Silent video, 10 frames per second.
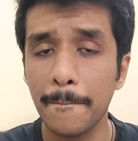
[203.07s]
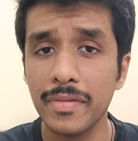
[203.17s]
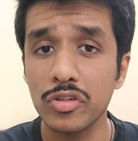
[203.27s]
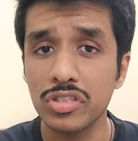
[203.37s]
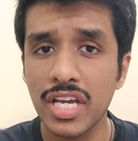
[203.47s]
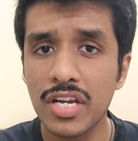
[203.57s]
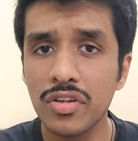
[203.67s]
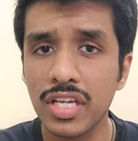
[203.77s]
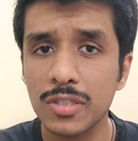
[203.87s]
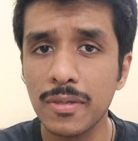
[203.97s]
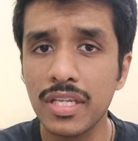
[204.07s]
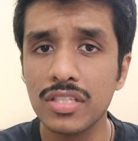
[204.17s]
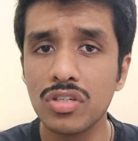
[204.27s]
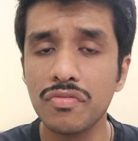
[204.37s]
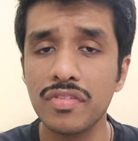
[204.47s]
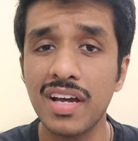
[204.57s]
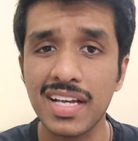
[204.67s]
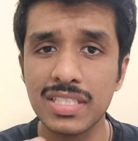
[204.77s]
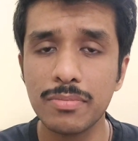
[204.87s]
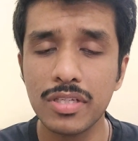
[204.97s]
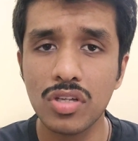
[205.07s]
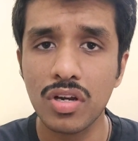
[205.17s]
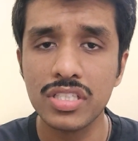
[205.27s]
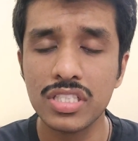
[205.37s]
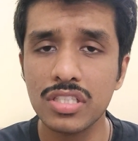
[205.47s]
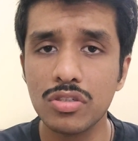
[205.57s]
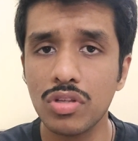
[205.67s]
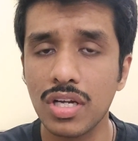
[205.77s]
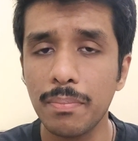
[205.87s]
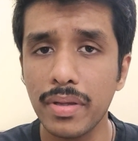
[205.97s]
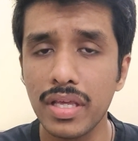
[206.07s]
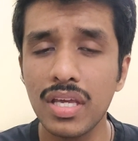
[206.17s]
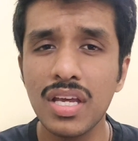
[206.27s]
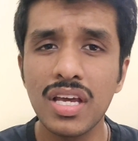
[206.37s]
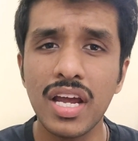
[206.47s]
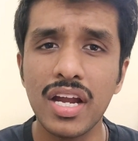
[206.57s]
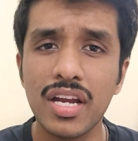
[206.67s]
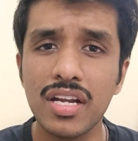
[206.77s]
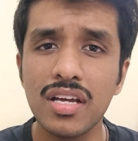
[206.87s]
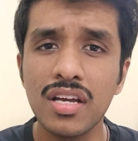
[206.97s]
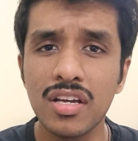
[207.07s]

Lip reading: you share your experience of acceptance or rejection to the company, and